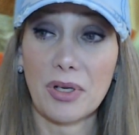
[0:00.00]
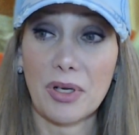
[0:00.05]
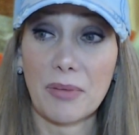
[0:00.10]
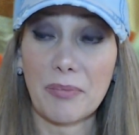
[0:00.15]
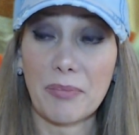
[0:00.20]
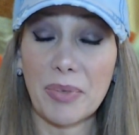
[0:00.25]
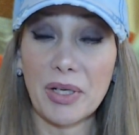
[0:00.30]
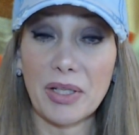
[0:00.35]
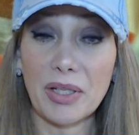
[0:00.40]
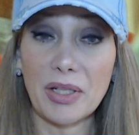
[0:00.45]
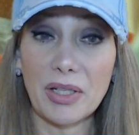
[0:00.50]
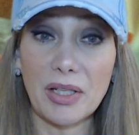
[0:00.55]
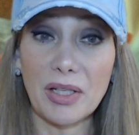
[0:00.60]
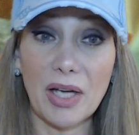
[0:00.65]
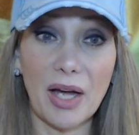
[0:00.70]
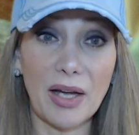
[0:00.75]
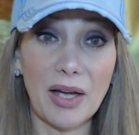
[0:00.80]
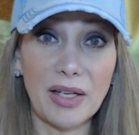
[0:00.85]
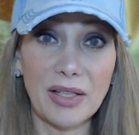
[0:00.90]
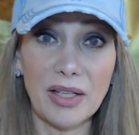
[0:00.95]
But
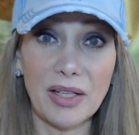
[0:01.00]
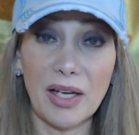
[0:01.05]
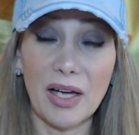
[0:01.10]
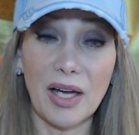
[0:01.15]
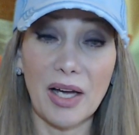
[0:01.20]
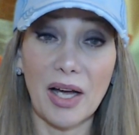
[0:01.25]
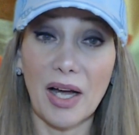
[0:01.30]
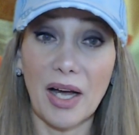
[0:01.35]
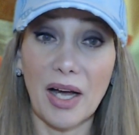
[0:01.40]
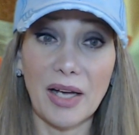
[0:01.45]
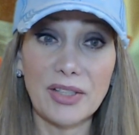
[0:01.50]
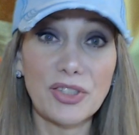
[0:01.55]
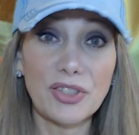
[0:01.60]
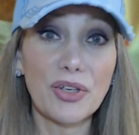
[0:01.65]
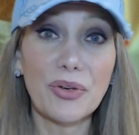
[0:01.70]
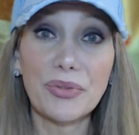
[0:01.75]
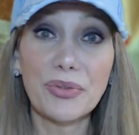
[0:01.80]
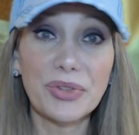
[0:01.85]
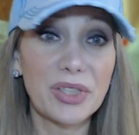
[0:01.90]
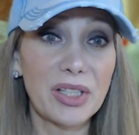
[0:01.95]
I
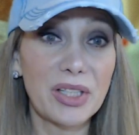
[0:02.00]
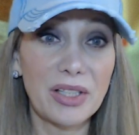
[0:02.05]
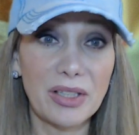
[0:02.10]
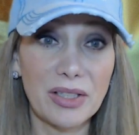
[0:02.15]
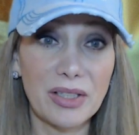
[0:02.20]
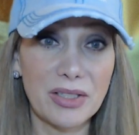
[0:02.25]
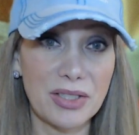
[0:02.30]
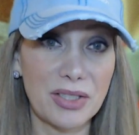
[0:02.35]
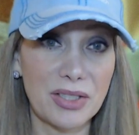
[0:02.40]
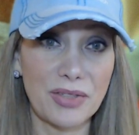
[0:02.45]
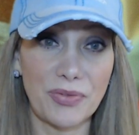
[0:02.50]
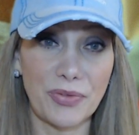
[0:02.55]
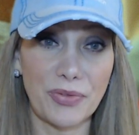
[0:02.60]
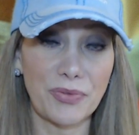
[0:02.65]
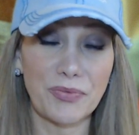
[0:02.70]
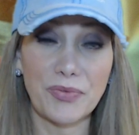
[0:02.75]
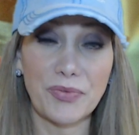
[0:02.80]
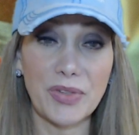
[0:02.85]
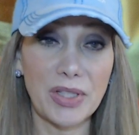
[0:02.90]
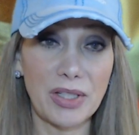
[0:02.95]
don't think this is
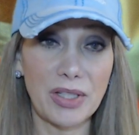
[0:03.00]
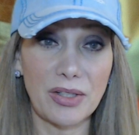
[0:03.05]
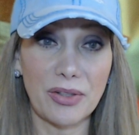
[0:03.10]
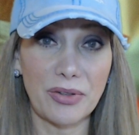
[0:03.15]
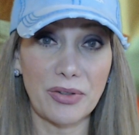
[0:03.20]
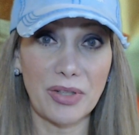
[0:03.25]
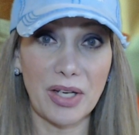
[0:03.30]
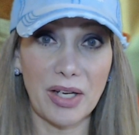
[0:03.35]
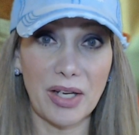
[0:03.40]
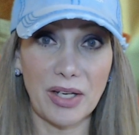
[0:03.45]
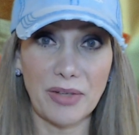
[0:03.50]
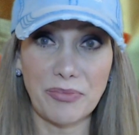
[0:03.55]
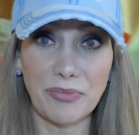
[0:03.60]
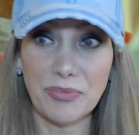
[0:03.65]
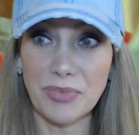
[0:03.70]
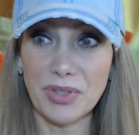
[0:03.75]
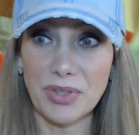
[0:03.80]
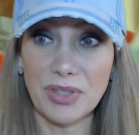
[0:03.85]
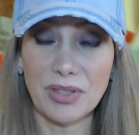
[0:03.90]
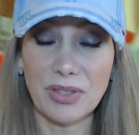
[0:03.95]
from video
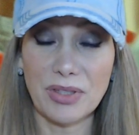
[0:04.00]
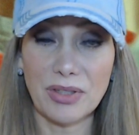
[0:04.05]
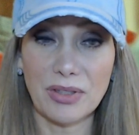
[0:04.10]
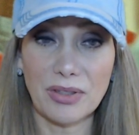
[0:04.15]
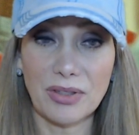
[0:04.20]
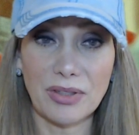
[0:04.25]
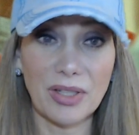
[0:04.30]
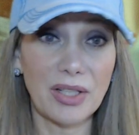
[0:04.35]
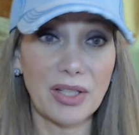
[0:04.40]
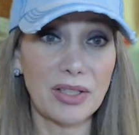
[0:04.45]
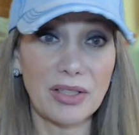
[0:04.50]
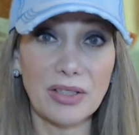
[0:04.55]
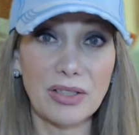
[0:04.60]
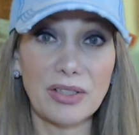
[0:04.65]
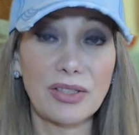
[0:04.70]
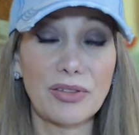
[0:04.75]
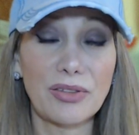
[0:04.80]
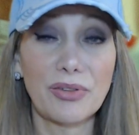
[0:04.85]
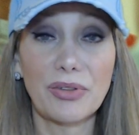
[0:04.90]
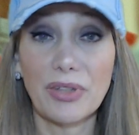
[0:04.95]
games, like,
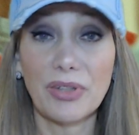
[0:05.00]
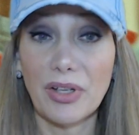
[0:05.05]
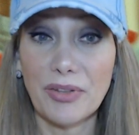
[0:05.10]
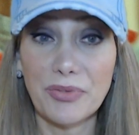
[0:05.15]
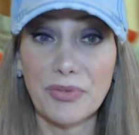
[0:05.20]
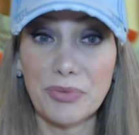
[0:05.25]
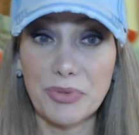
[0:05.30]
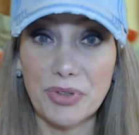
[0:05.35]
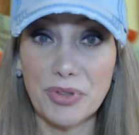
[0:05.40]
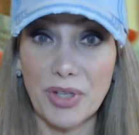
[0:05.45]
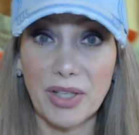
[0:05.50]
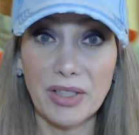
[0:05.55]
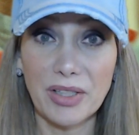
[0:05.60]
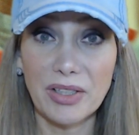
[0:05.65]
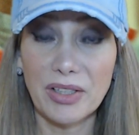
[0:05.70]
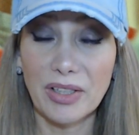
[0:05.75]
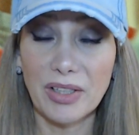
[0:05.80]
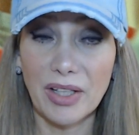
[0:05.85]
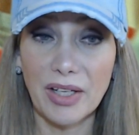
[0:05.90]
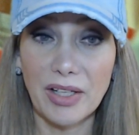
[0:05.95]
a lot of them try and
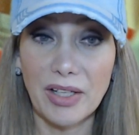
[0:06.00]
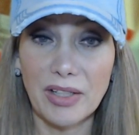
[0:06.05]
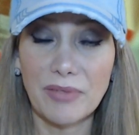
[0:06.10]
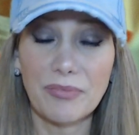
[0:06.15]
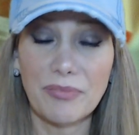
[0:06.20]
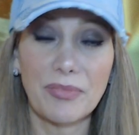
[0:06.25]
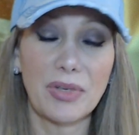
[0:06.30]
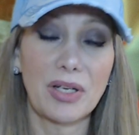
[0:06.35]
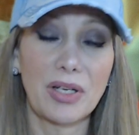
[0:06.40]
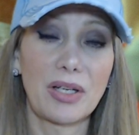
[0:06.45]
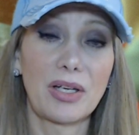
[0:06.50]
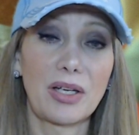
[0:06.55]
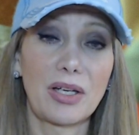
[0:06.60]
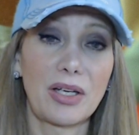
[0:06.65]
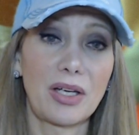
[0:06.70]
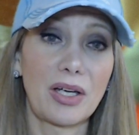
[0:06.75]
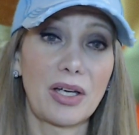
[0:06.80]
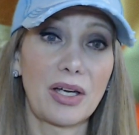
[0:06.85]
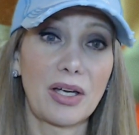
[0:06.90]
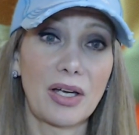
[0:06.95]
claim.
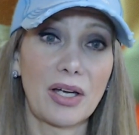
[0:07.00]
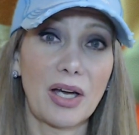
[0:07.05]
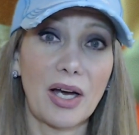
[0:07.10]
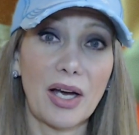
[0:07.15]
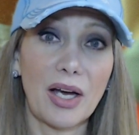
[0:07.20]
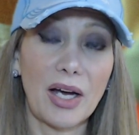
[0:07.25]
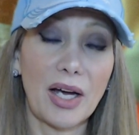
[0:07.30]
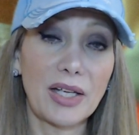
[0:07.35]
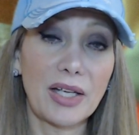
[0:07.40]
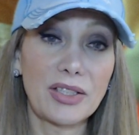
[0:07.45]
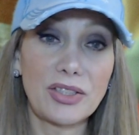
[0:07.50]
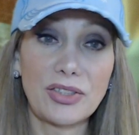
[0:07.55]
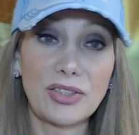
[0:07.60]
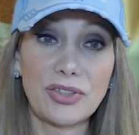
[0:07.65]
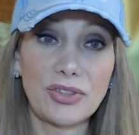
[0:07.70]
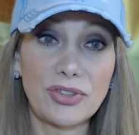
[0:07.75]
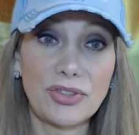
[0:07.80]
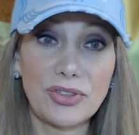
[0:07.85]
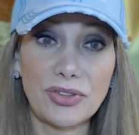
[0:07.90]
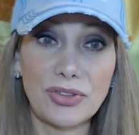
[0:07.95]
I
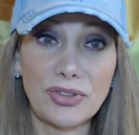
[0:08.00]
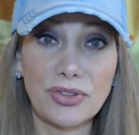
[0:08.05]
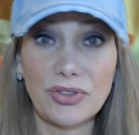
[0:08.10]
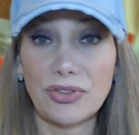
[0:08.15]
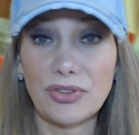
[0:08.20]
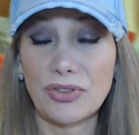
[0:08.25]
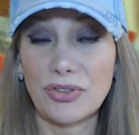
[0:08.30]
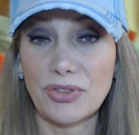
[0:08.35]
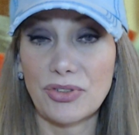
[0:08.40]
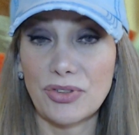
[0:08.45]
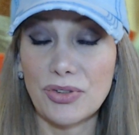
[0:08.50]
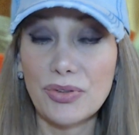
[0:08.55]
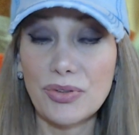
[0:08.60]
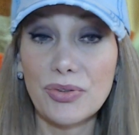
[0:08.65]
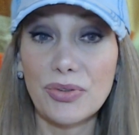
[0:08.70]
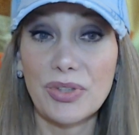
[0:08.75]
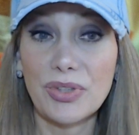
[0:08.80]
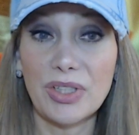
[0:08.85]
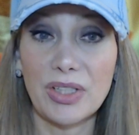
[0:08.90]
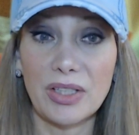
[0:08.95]

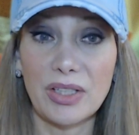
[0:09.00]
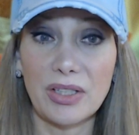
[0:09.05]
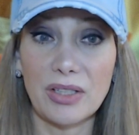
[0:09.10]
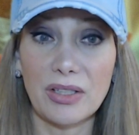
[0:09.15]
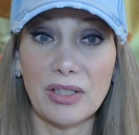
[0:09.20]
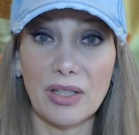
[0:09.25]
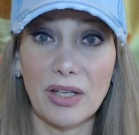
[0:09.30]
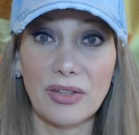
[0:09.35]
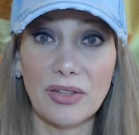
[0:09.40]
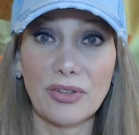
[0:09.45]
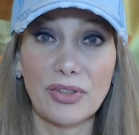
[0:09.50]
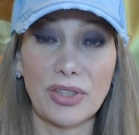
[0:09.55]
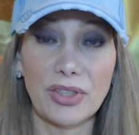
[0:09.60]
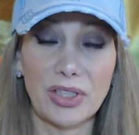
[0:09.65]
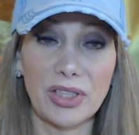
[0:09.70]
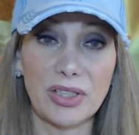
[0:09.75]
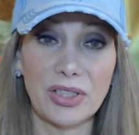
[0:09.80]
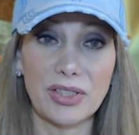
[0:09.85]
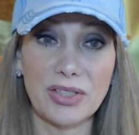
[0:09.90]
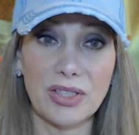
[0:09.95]
do think other
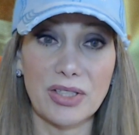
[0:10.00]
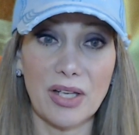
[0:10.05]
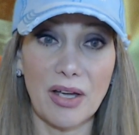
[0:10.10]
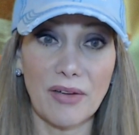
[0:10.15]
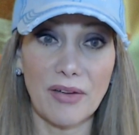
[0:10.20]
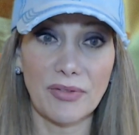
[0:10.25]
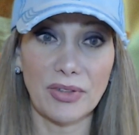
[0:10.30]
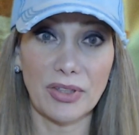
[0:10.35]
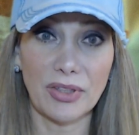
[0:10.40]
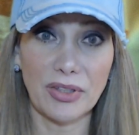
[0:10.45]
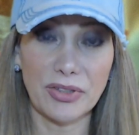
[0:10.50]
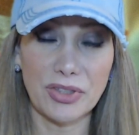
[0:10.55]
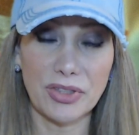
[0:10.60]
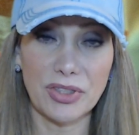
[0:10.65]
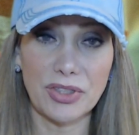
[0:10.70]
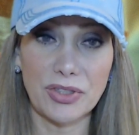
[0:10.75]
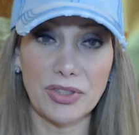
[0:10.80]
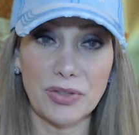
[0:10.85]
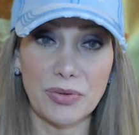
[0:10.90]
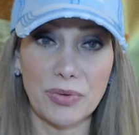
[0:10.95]
kids have a lot to
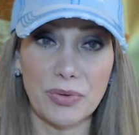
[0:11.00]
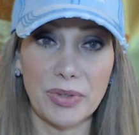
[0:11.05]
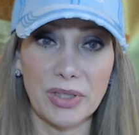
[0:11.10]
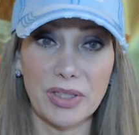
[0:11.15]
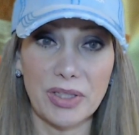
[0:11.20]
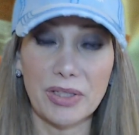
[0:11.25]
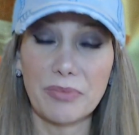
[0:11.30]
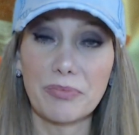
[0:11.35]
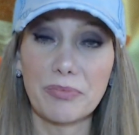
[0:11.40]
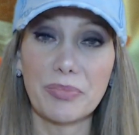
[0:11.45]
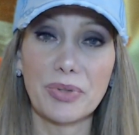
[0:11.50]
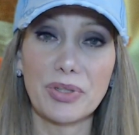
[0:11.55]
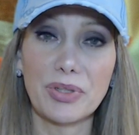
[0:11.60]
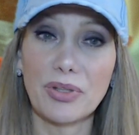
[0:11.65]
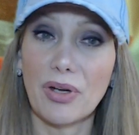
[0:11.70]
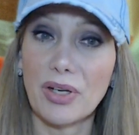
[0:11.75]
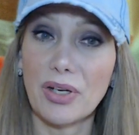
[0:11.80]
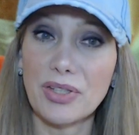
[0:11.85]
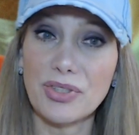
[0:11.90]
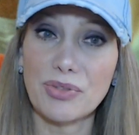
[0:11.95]
do with it, but
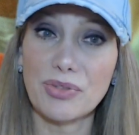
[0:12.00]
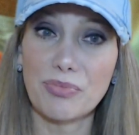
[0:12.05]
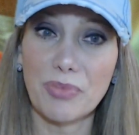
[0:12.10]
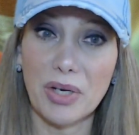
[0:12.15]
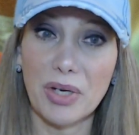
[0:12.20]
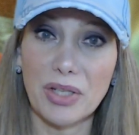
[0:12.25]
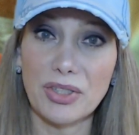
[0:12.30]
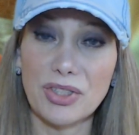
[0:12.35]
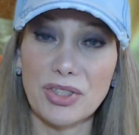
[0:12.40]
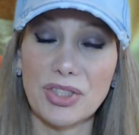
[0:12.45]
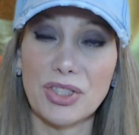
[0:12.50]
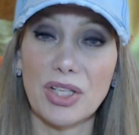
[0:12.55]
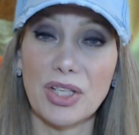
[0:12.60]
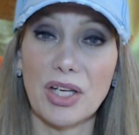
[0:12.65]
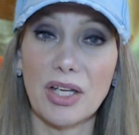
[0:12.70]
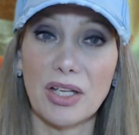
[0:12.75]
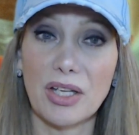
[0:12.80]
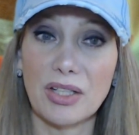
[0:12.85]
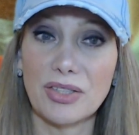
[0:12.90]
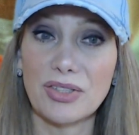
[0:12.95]
not as much
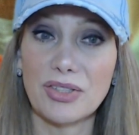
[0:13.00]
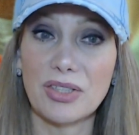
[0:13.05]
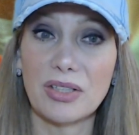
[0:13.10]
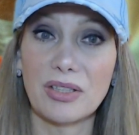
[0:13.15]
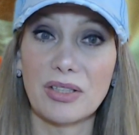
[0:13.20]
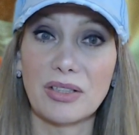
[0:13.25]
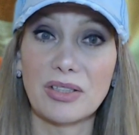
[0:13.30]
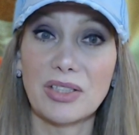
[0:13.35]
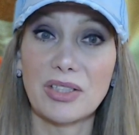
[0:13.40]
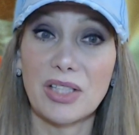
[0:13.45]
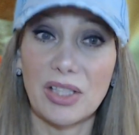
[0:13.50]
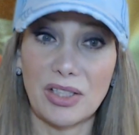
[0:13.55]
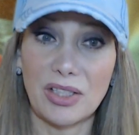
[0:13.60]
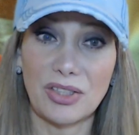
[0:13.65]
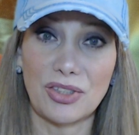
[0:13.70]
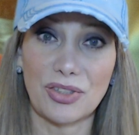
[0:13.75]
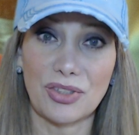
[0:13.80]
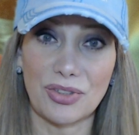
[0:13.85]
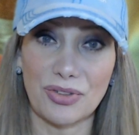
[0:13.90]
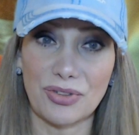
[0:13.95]
as
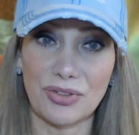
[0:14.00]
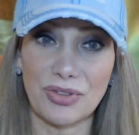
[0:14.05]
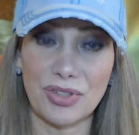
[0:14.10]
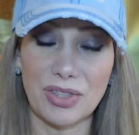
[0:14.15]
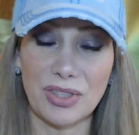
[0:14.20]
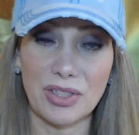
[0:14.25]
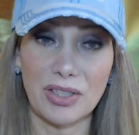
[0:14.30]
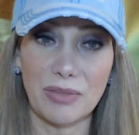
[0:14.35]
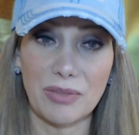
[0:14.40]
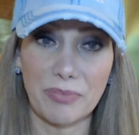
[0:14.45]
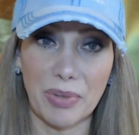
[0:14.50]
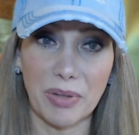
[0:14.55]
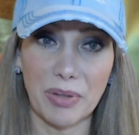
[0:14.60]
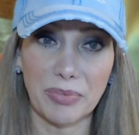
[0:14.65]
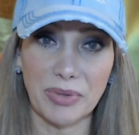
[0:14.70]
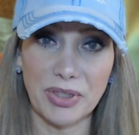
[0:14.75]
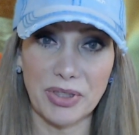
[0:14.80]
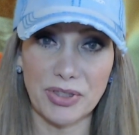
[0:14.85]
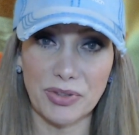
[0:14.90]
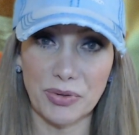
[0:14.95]
teachers in
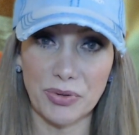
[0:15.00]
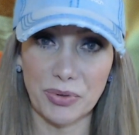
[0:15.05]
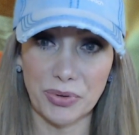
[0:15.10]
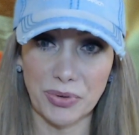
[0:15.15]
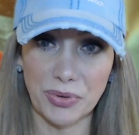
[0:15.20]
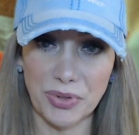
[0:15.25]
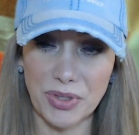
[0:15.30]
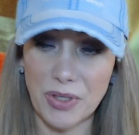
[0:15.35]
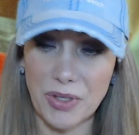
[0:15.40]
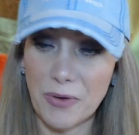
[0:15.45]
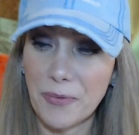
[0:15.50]
public schools.